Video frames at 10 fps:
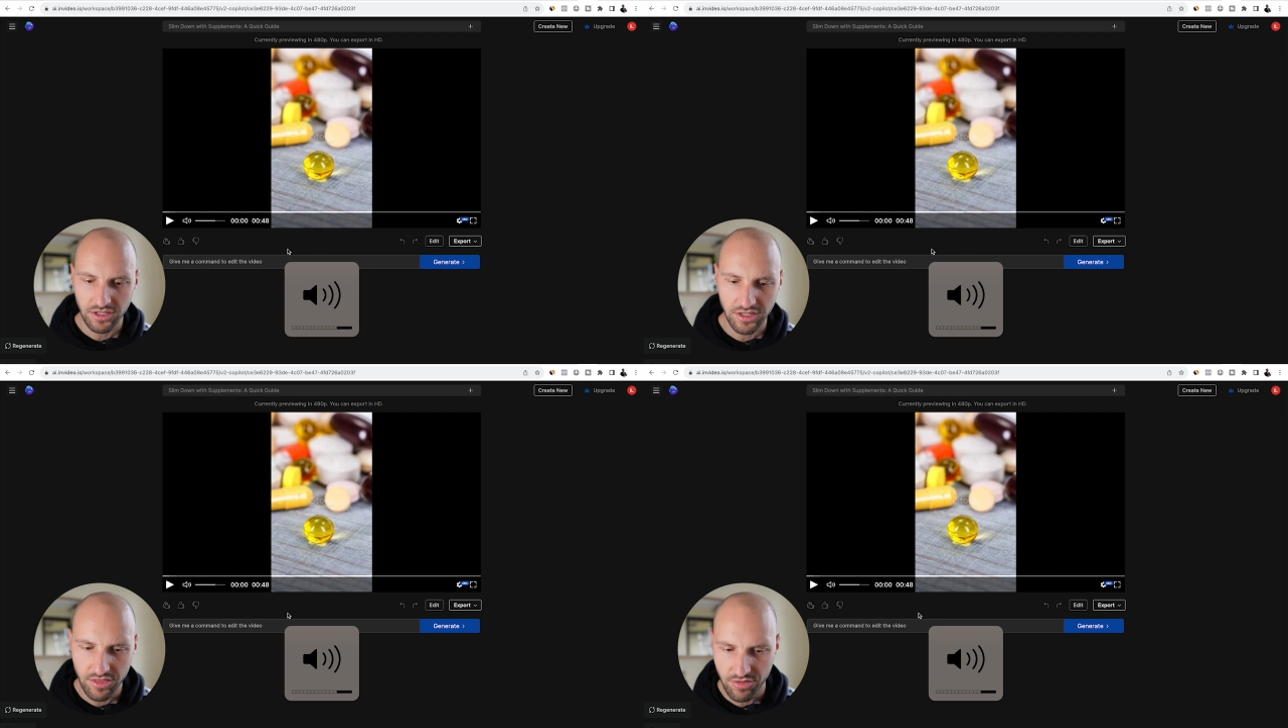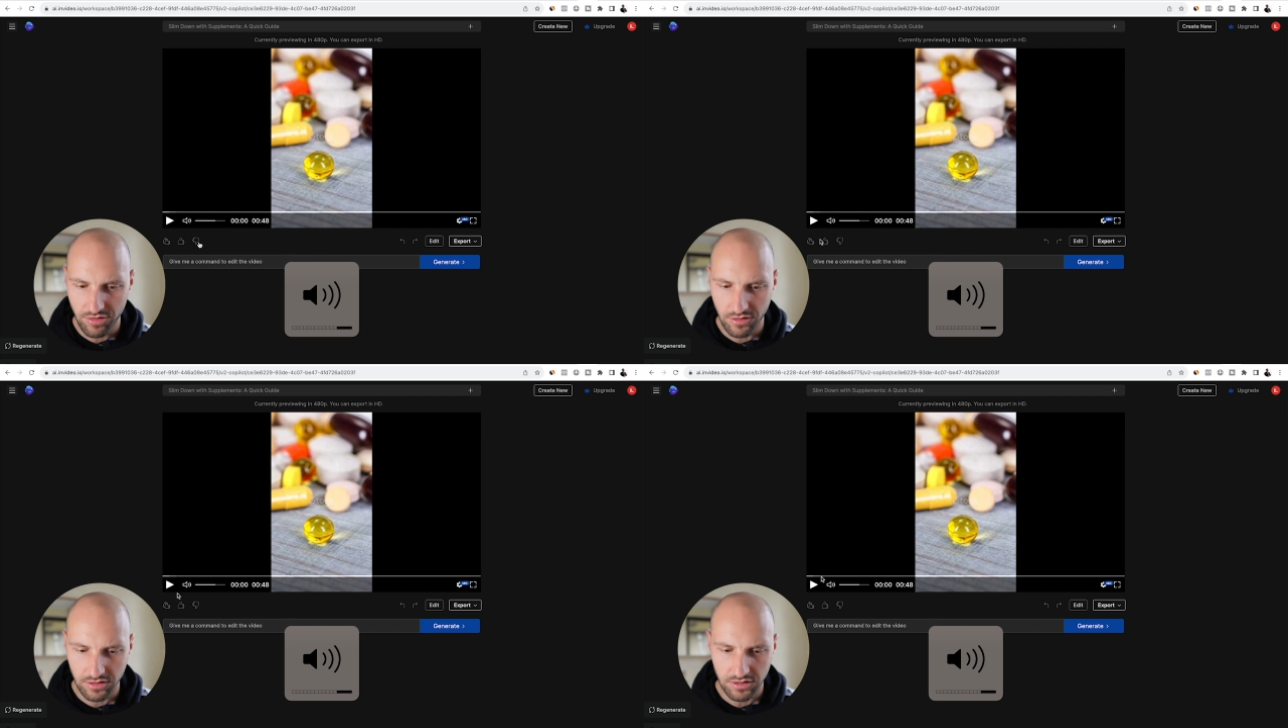Let's
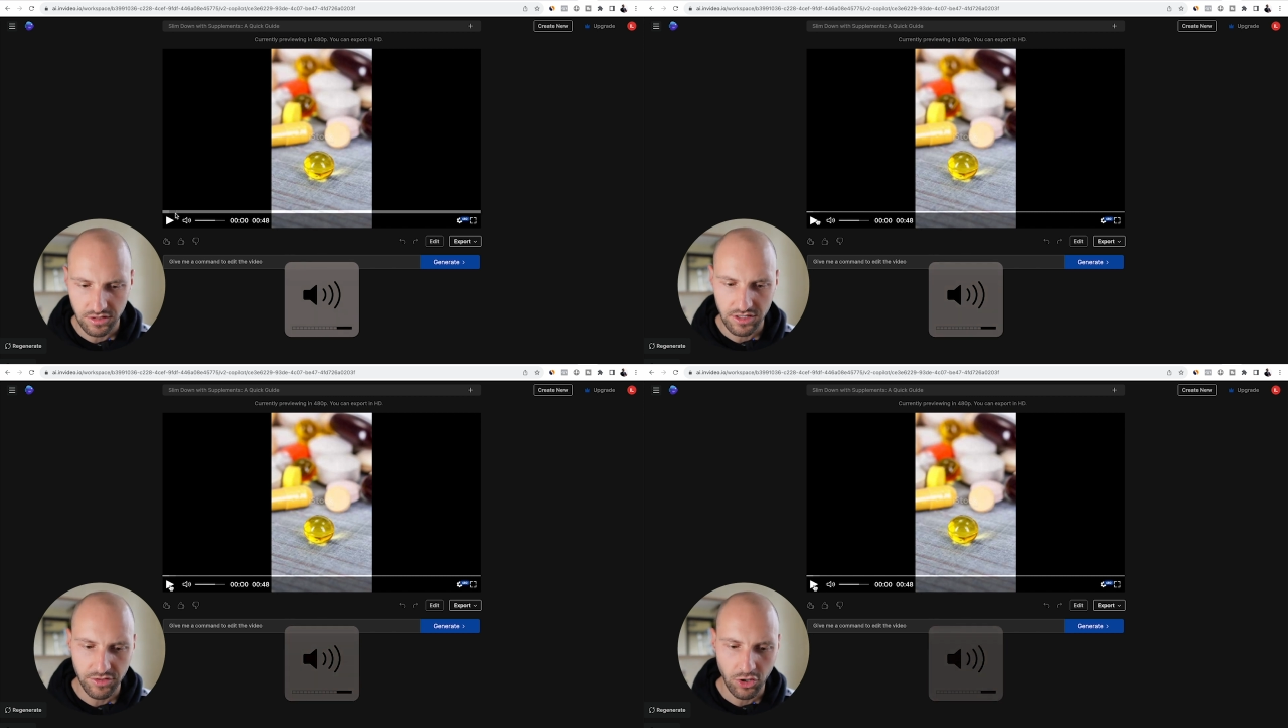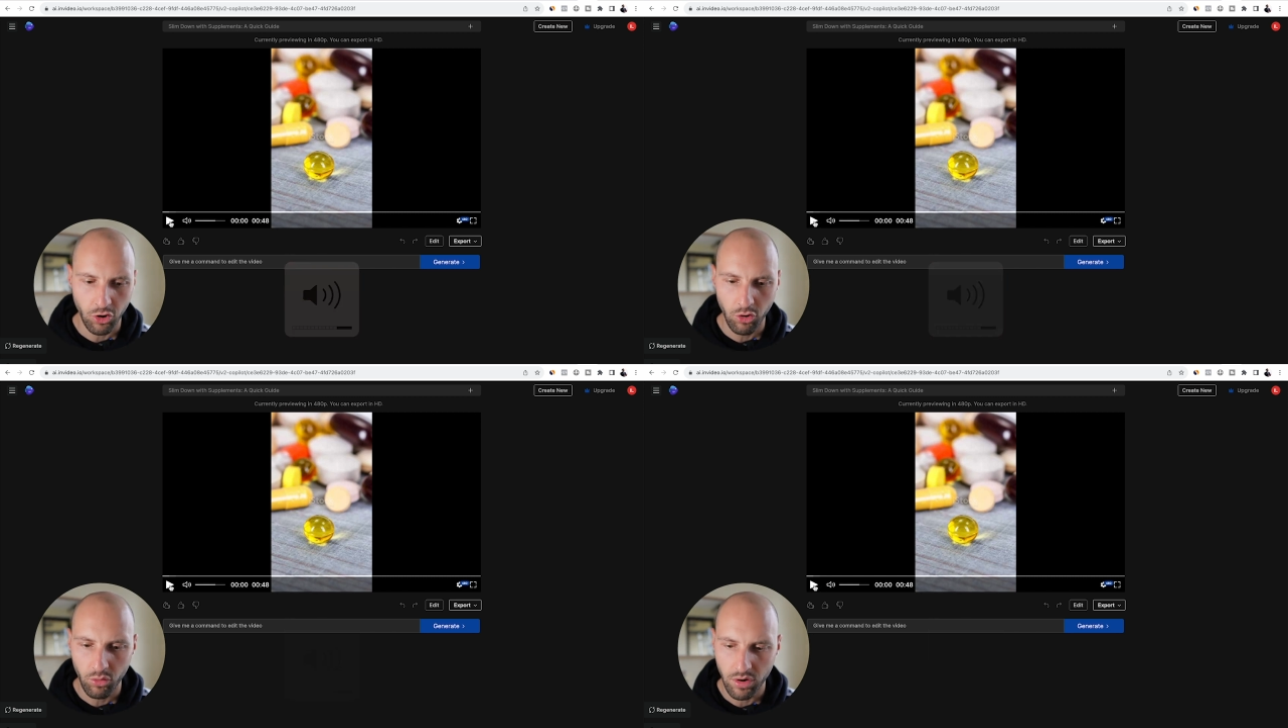give it a
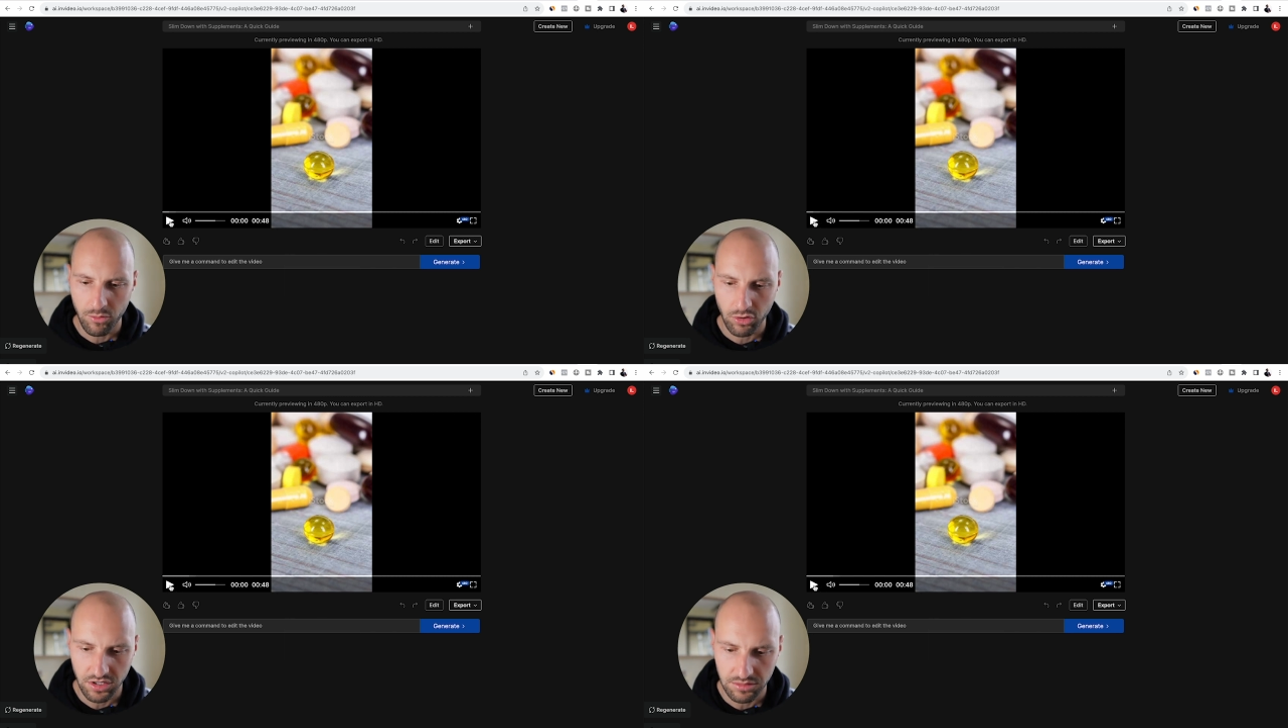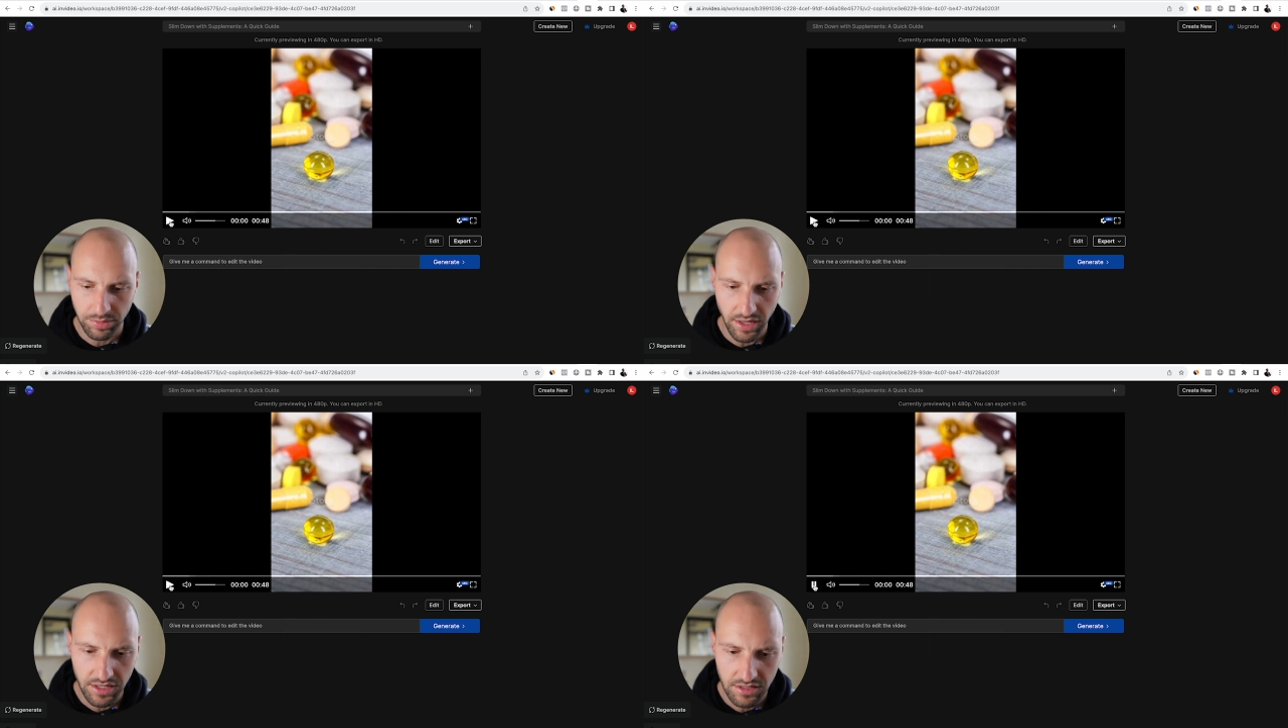go. I'm gonna hit
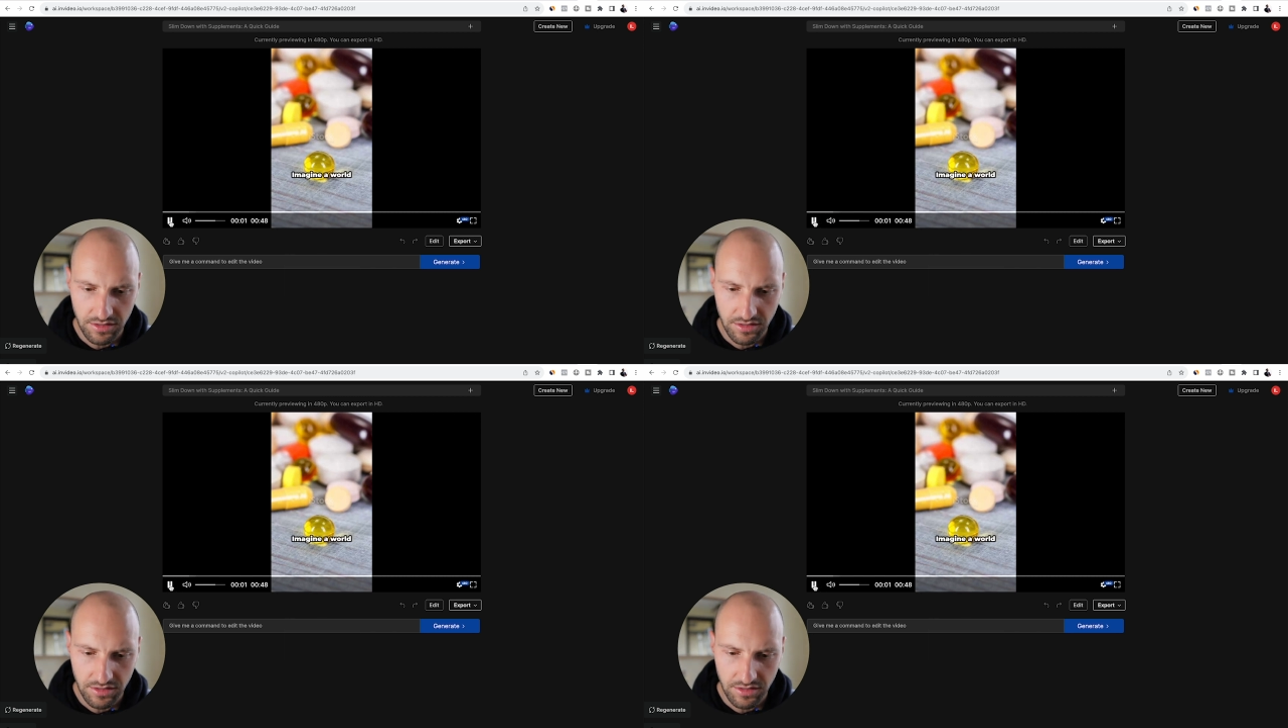play.